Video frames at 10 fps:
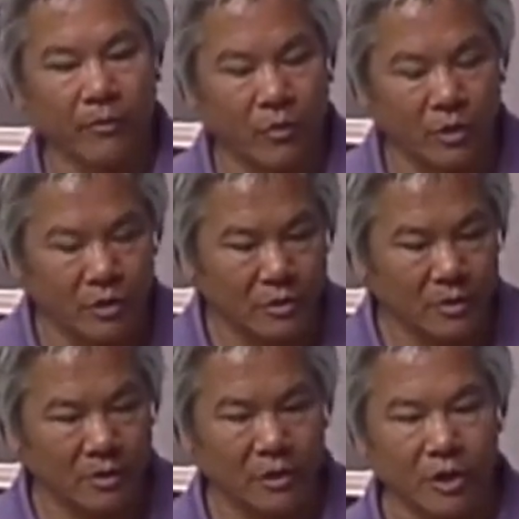of course,
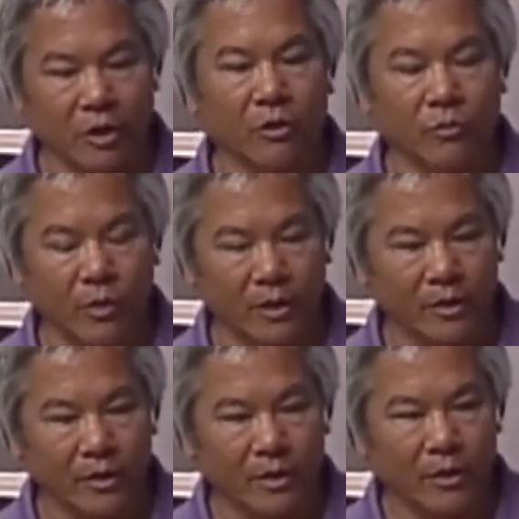still
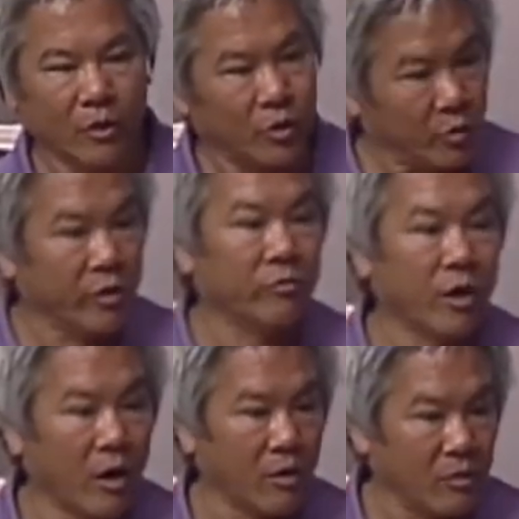with who you
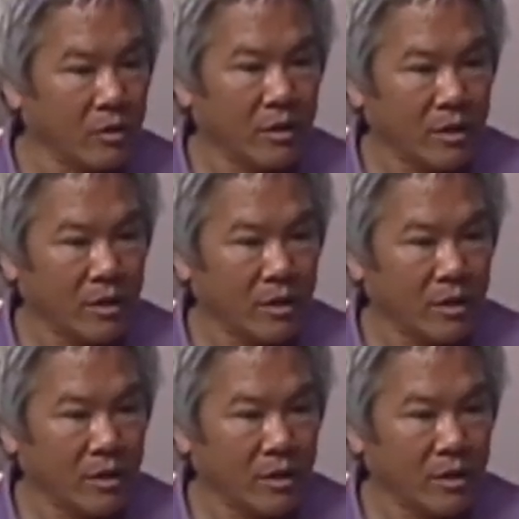know